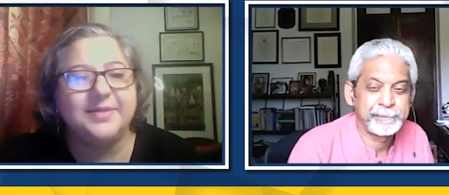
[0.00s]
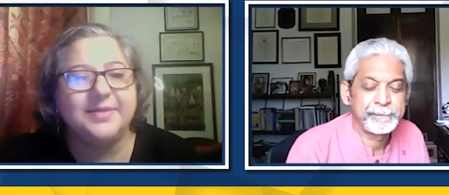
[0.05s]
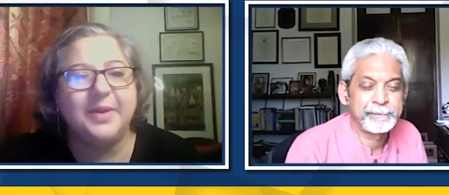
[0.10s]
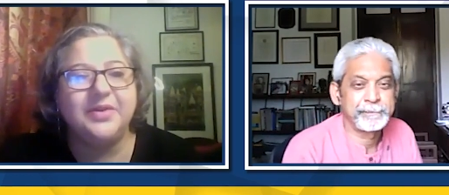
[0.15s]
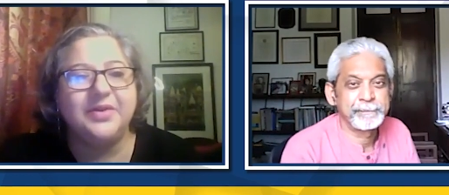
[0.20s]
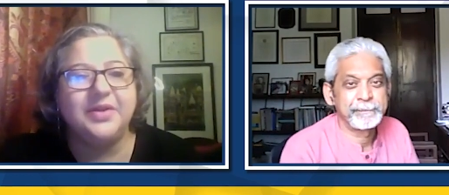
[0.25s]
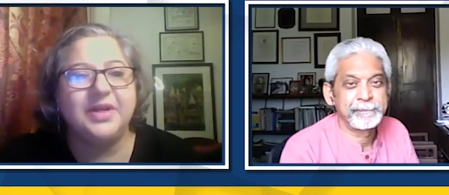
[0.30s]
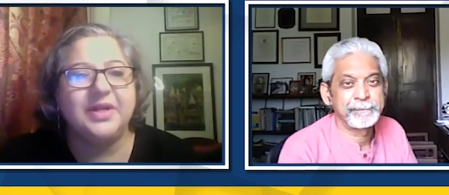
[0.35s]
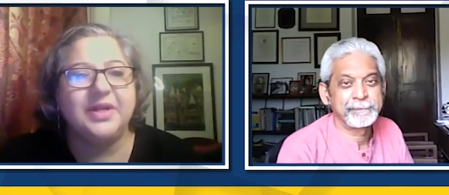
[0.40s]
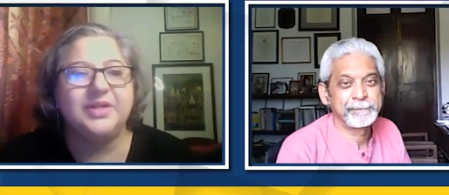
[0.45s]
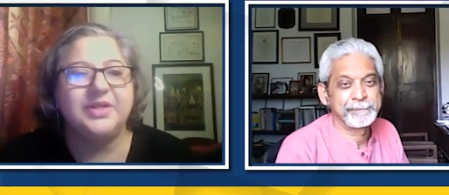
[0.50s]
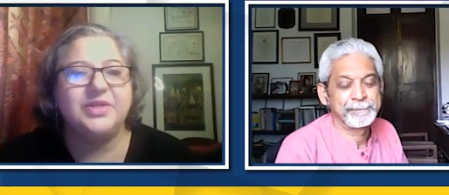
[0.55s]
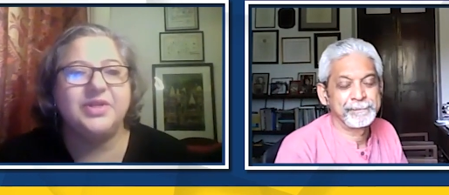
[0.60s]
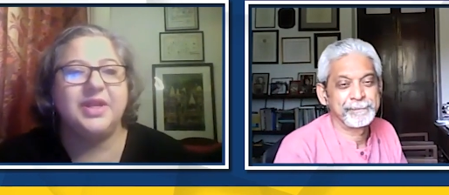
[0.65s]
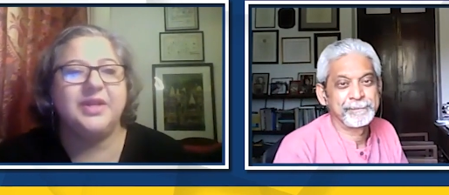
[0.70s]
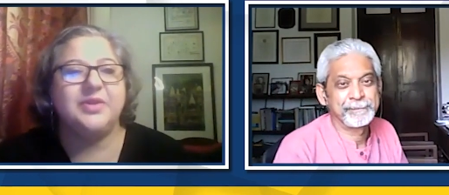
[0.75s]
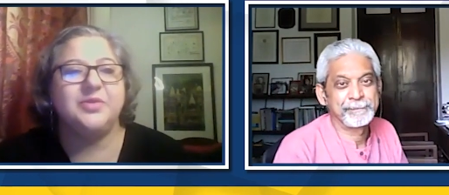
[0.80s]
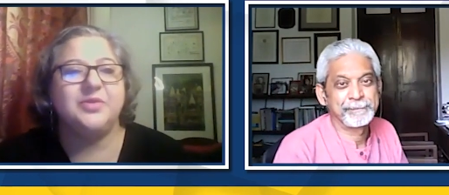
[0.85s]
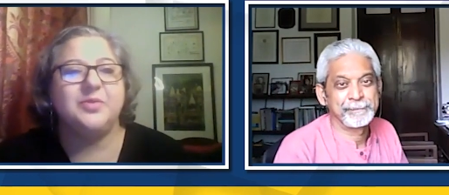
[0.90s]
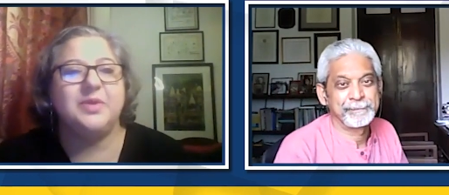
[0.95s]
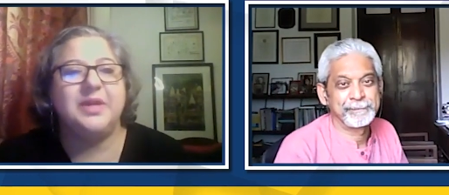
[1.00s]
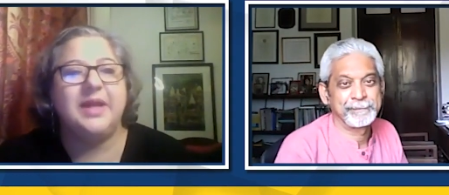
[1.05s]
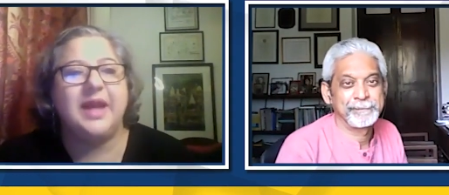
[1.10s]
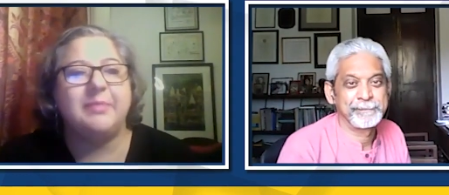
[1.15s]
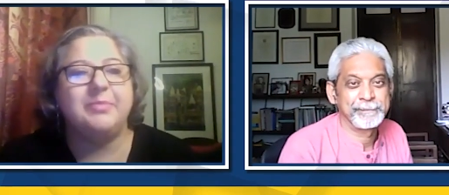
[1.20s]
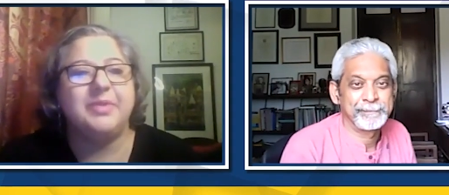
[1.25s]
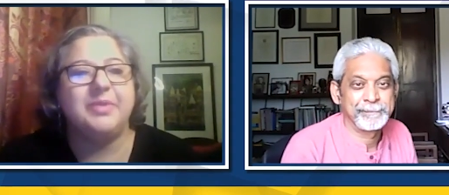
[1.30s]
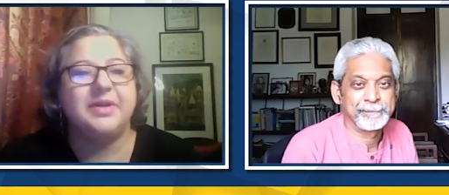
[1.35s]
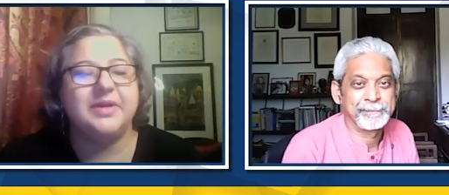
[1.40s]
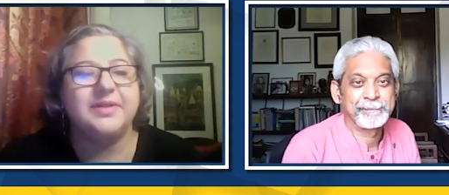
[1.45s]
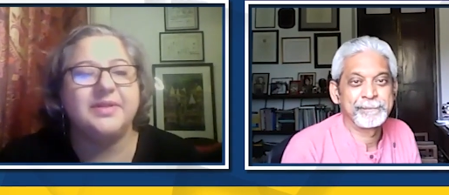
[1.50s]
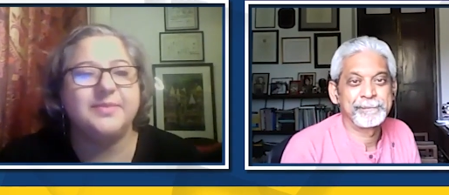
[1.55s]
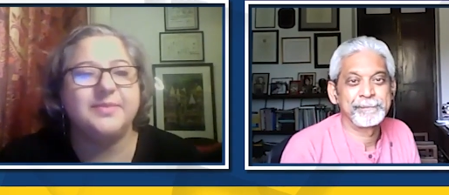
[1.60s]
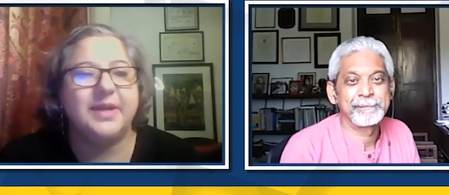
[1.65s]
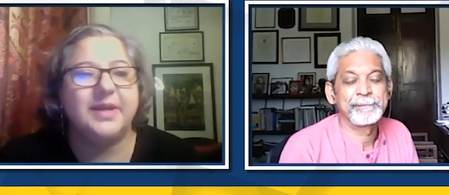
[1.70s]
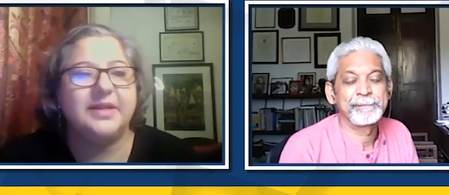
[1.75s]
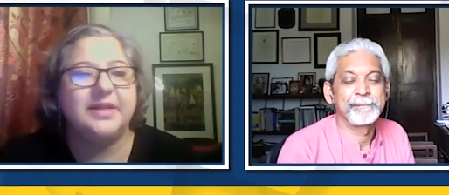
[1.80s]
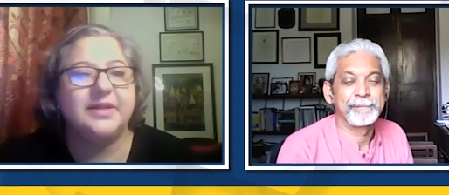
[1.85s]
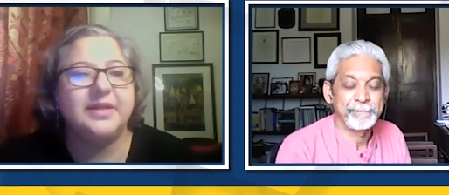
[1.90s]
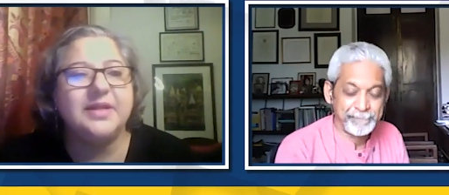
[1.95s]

Speaker 1: when real change will happen as well.